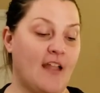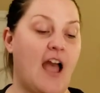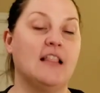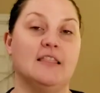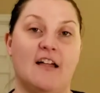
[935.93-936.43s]

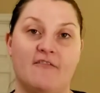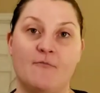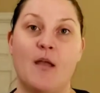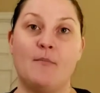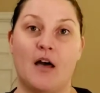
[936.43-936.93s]
I love
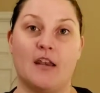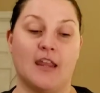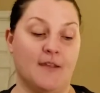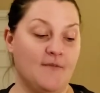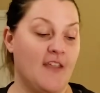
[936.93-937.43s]
my
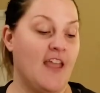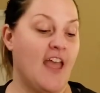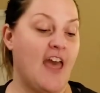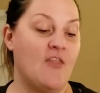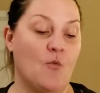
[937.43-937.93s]
body
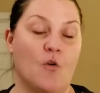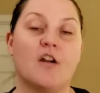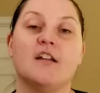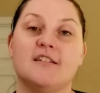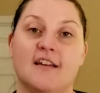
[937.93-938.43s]
and the
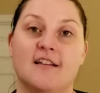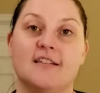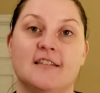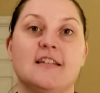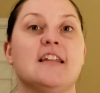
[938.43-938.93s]
work it
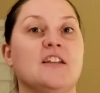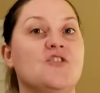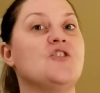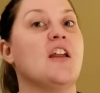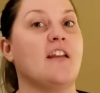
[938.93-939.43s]
does
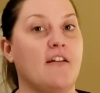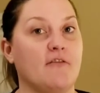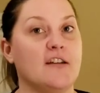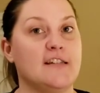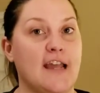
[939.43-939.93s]
each and
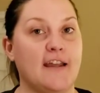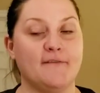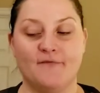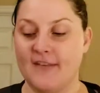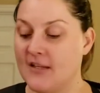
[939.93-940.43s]
every day.
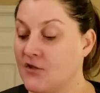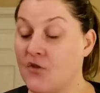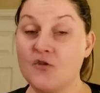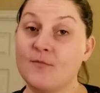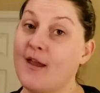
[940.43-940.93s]
So
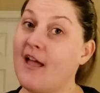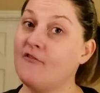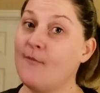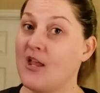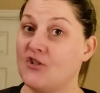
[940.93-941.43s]
those are my
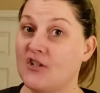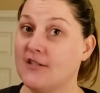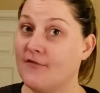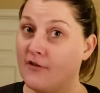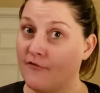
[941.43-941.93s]

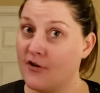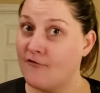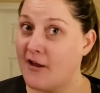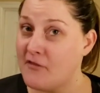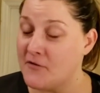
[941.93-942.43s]
affirmations. Feel free to
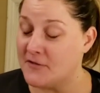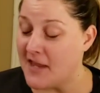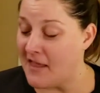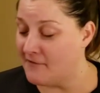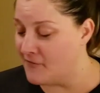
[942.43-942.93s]
write those
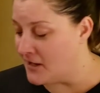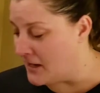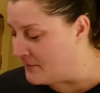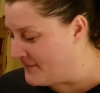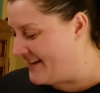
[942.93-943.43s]
down if you need
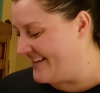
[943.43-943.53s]
them.